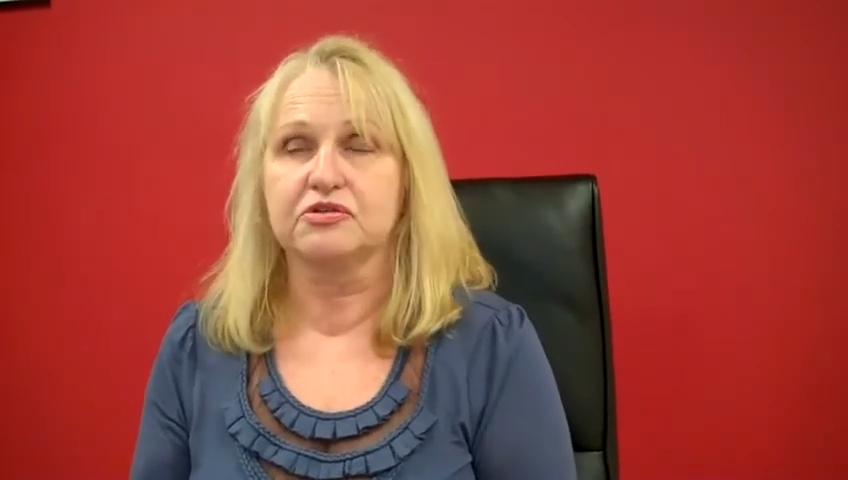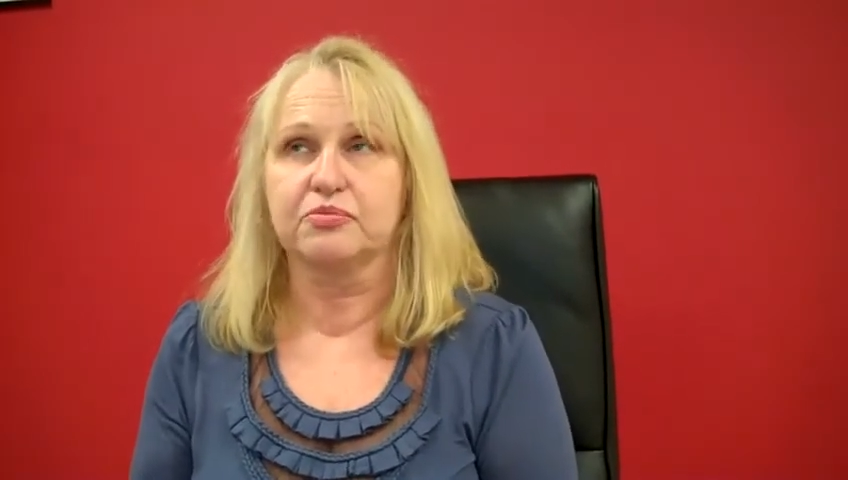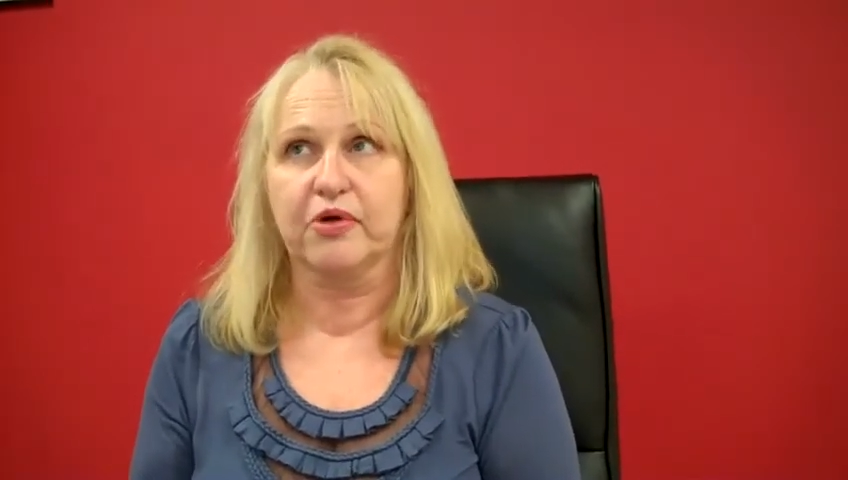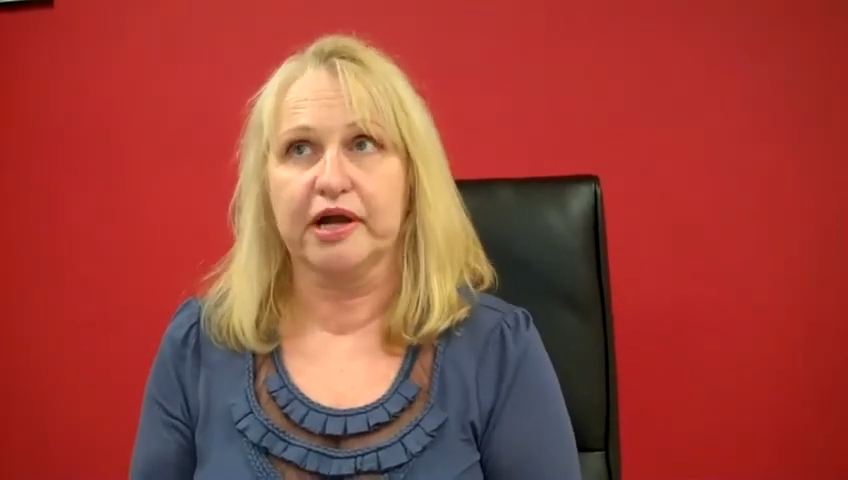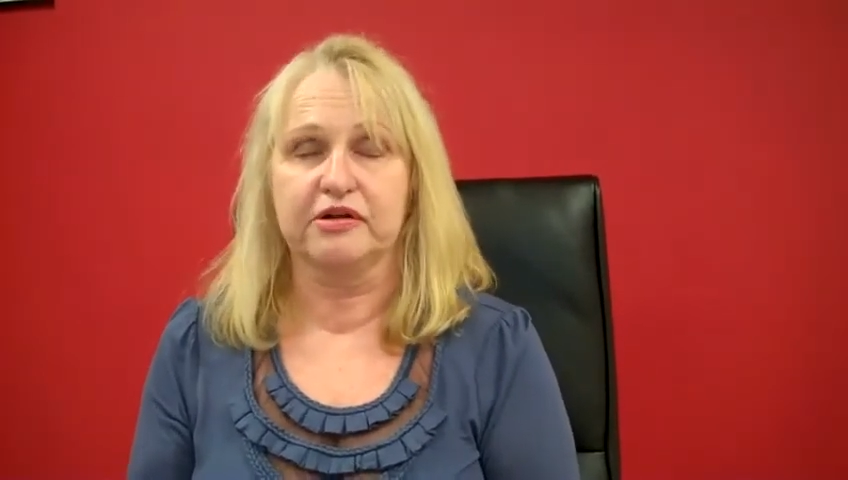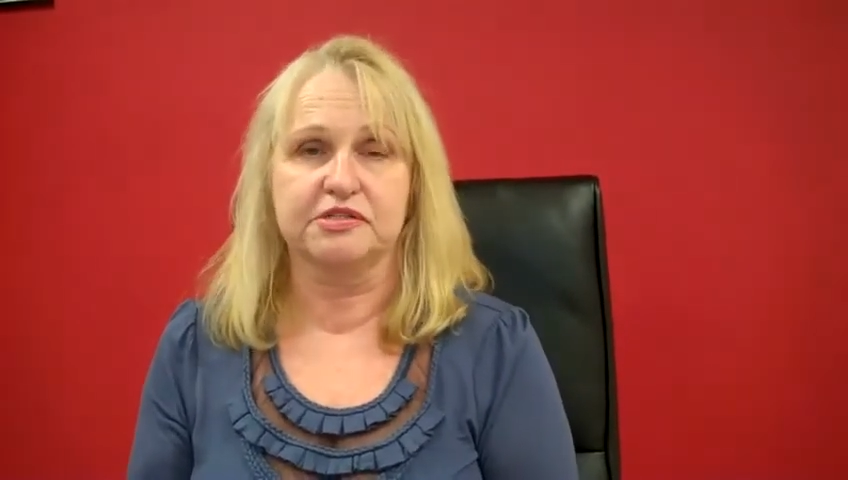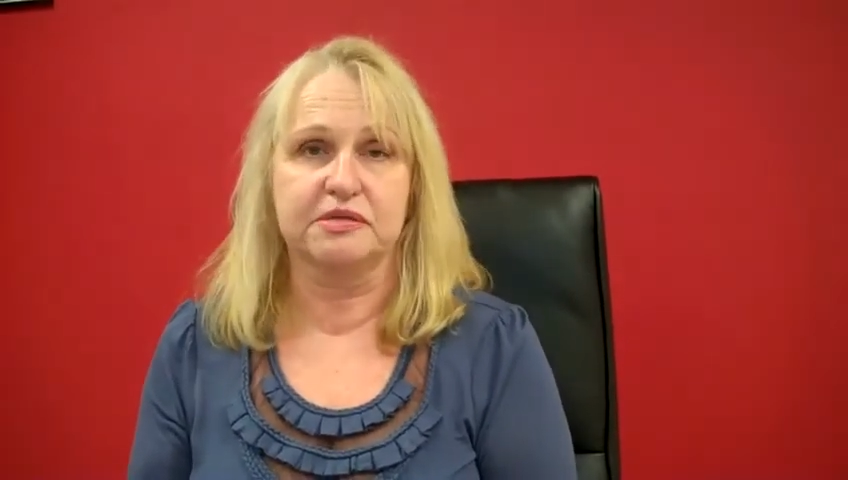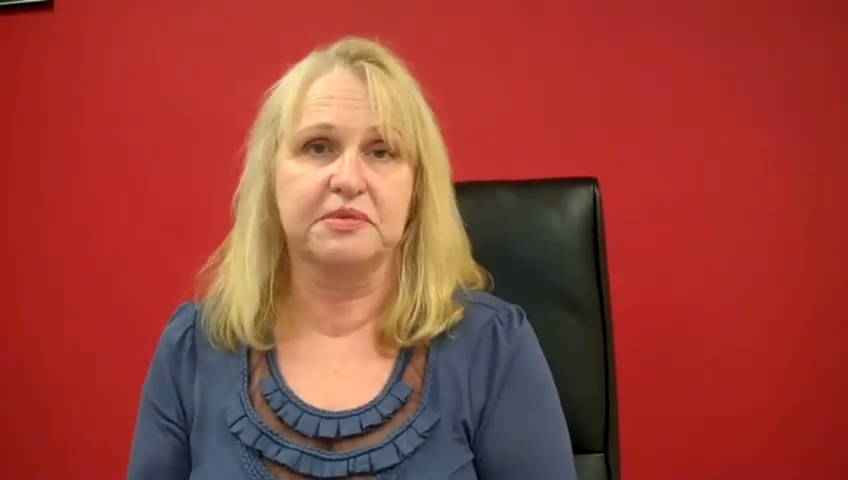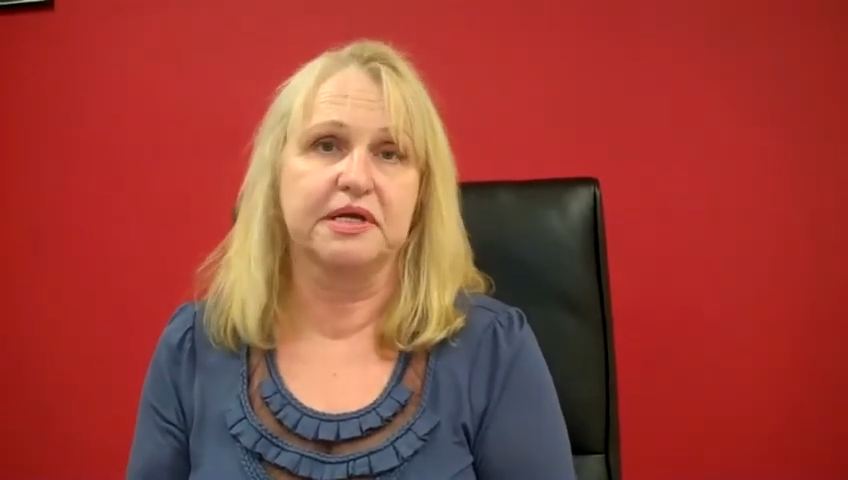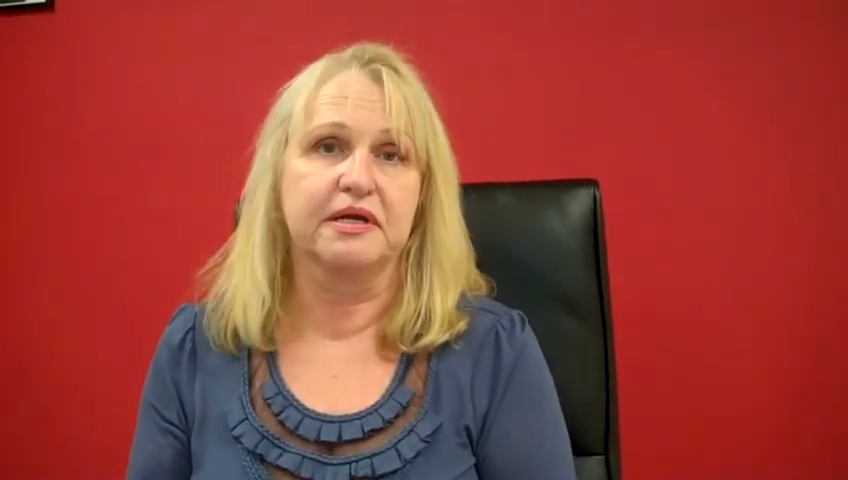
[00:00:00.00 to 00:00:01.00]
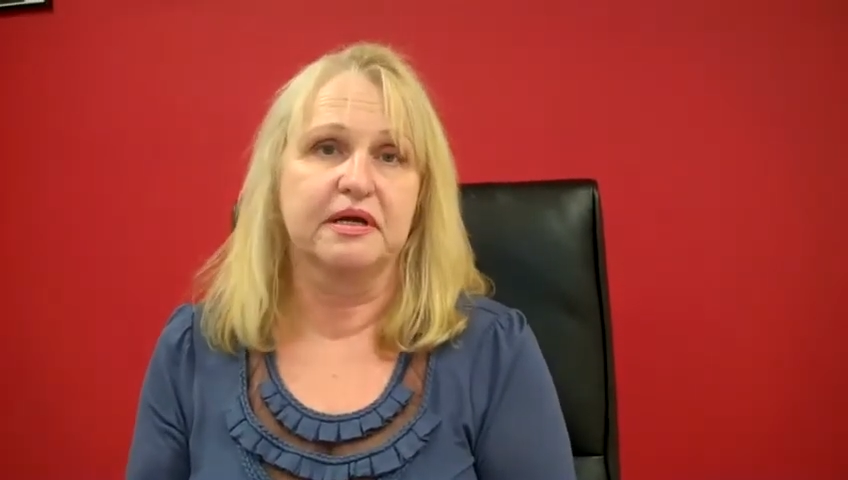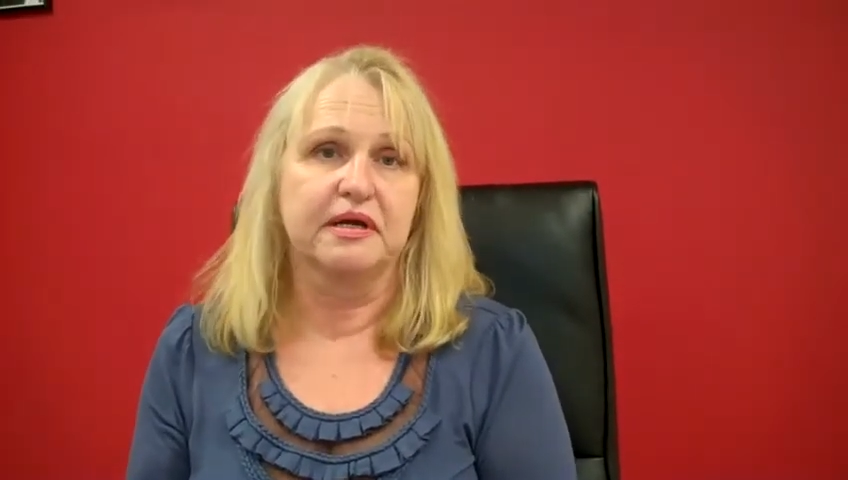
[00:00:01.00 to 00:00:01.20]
looked brighter to me.